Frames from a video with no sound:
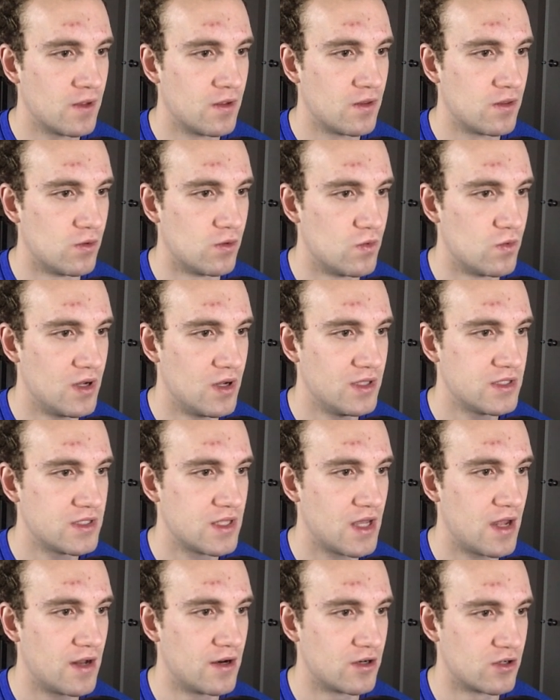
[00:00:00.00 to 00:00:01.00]
the ones
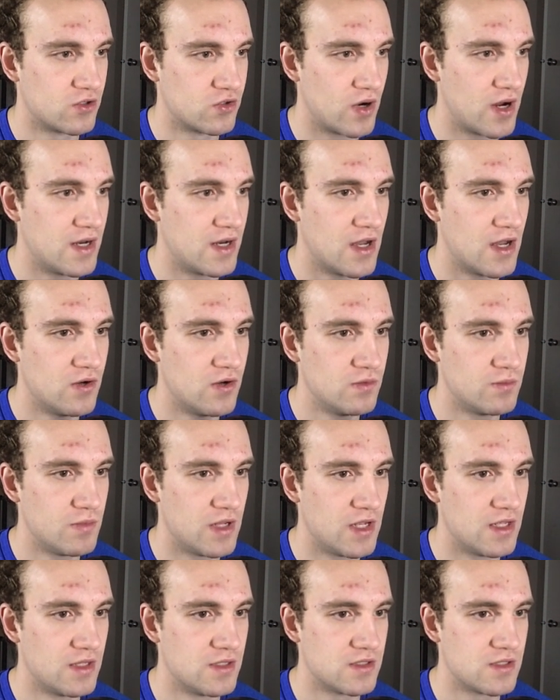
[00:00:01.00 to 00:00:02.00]
that are grayed out
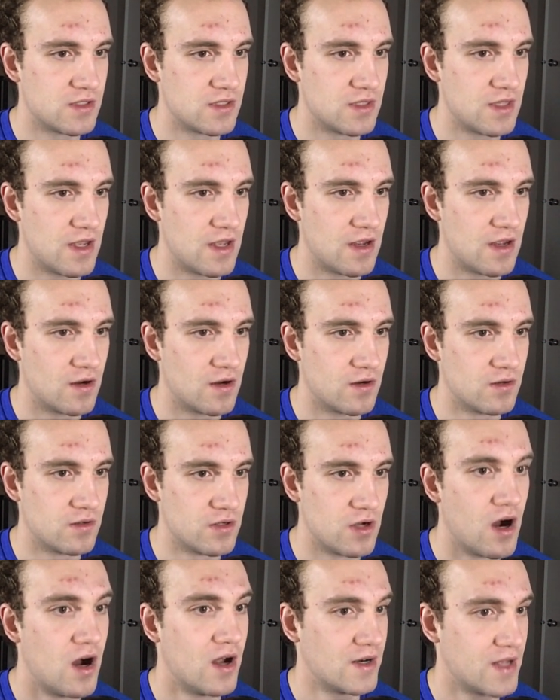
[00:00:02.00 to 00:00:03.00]
means they're
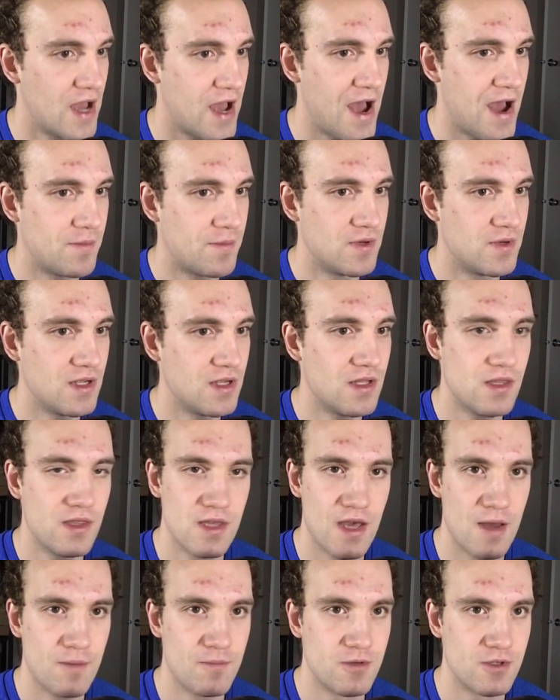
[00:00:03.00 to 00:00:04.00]
not happening
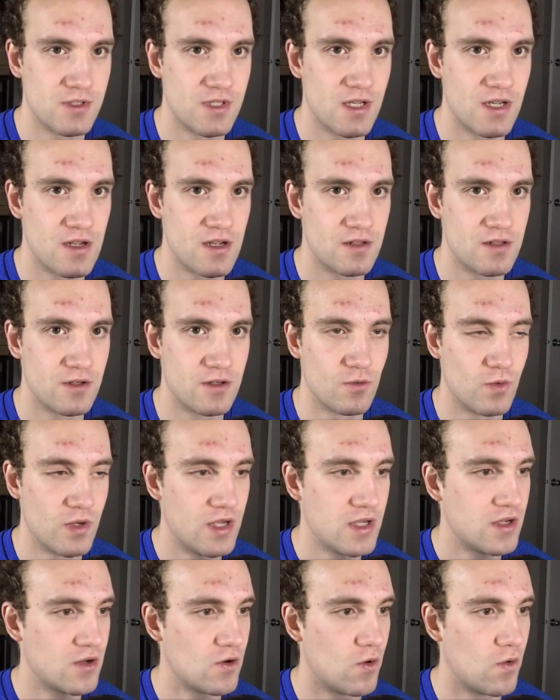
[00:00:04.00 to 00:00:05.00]
that particular
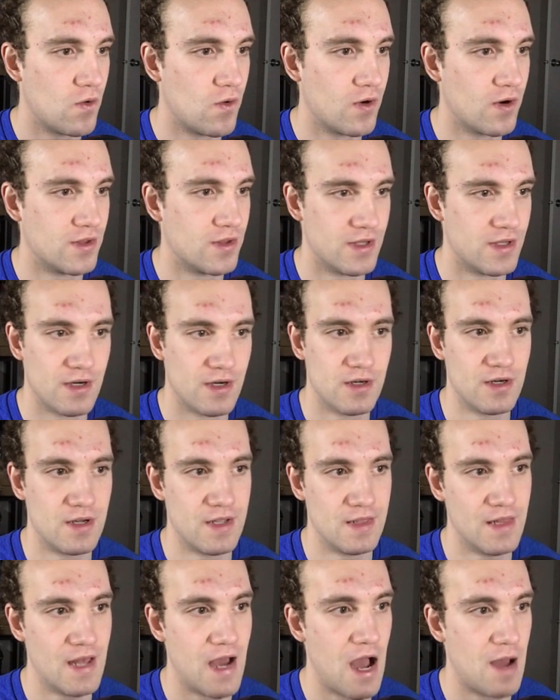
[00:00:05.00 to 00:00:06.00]
week, or they're
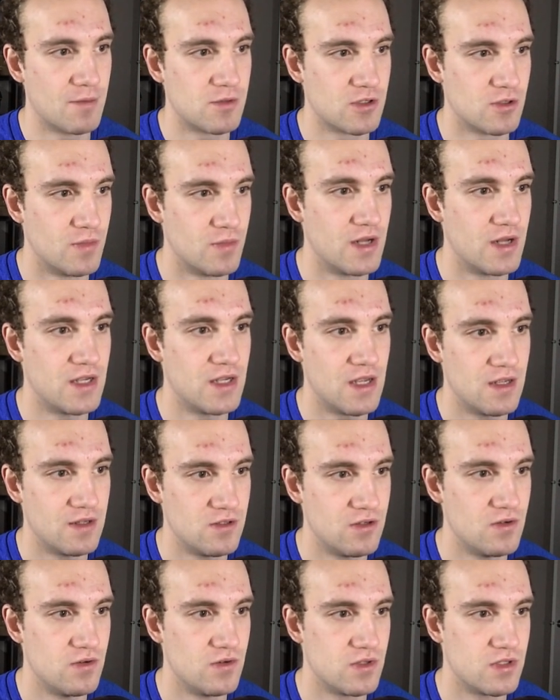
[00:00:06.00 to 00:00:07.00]
elapsed. So Monday and
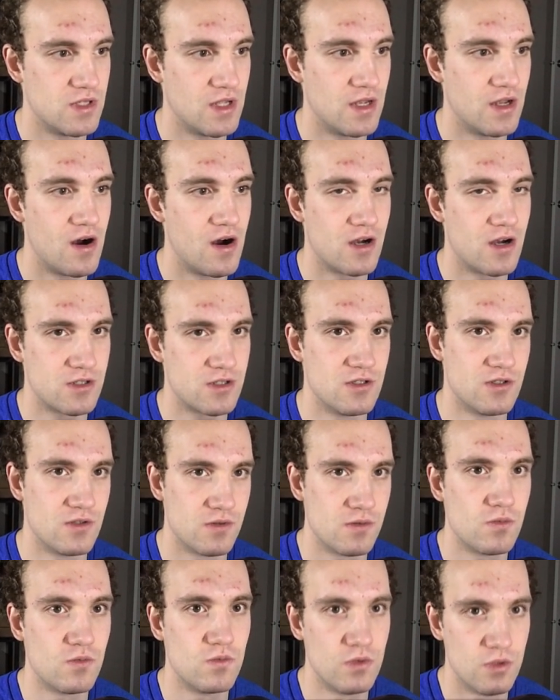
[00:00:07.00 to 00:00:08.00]
Tuesday
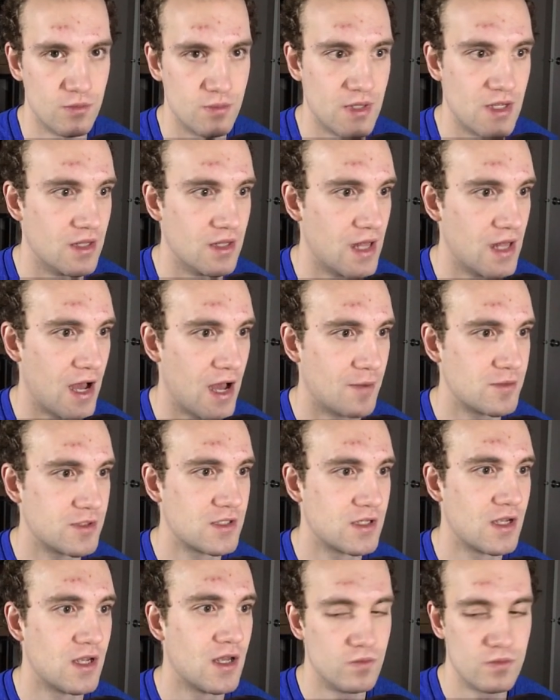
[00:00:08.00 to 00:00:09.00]
auctions would be
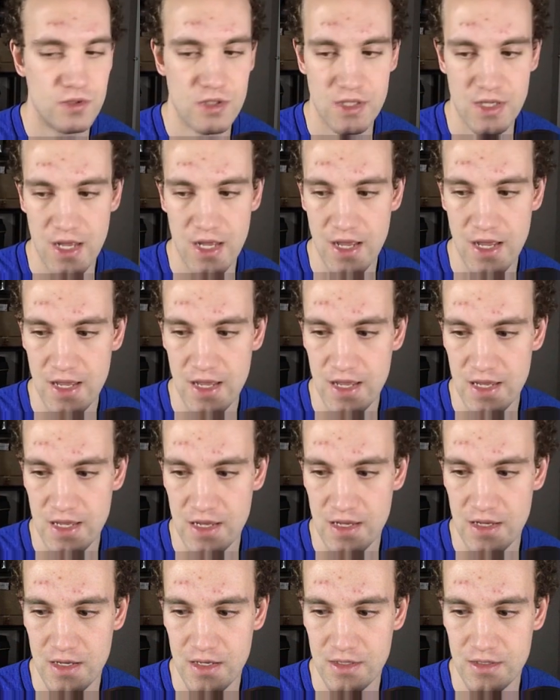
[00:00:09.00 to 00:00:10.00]
elapsed. Today
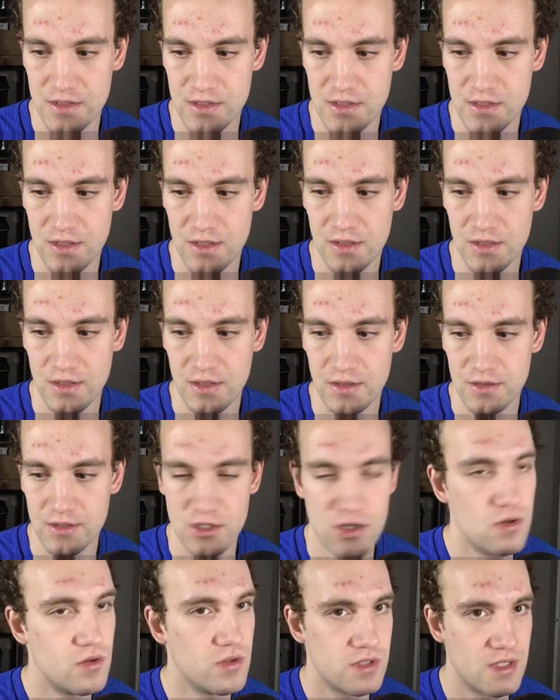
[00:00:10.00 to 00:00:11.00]
is
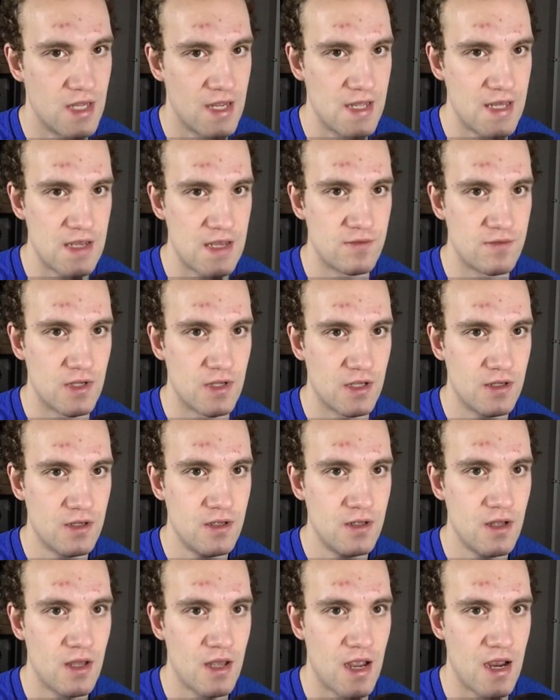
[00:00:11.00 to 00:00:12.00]
Tuesday evening,
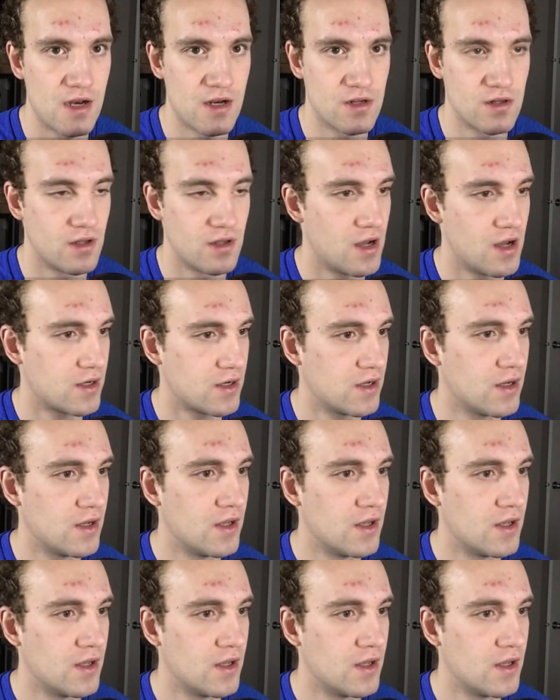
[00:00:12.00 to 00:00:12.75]
8 o'clock.